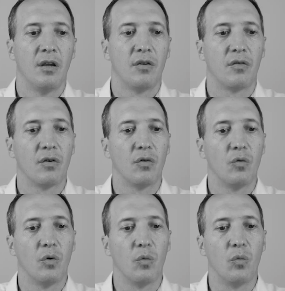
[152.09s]

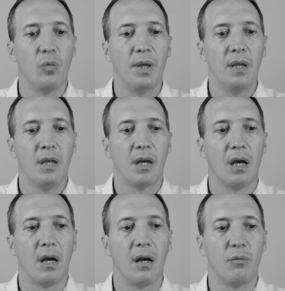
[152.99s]
So we
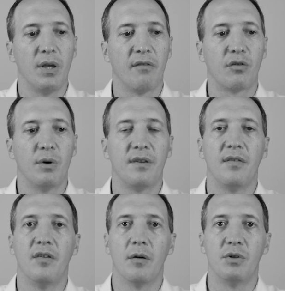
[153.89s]
have
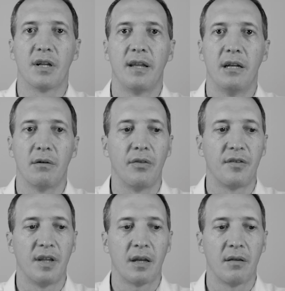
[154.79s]
created the object here on the
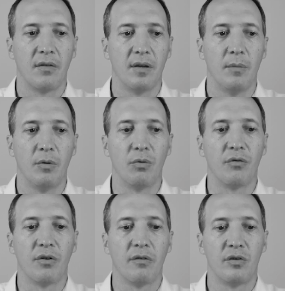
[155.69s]
stack, the
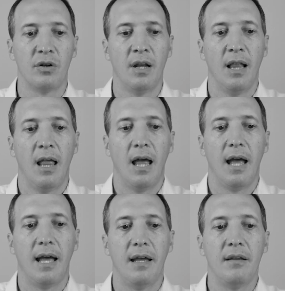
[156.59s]
PeopleServer,
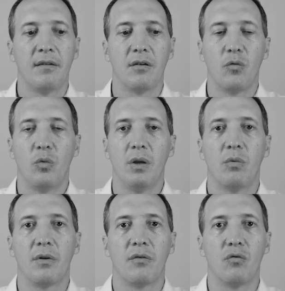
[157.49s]
and we
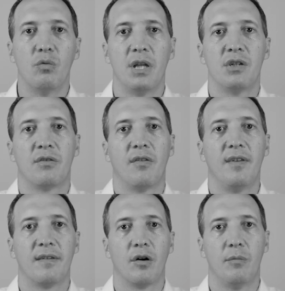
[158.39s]
want to register
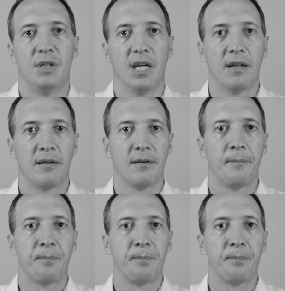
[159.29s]
this object.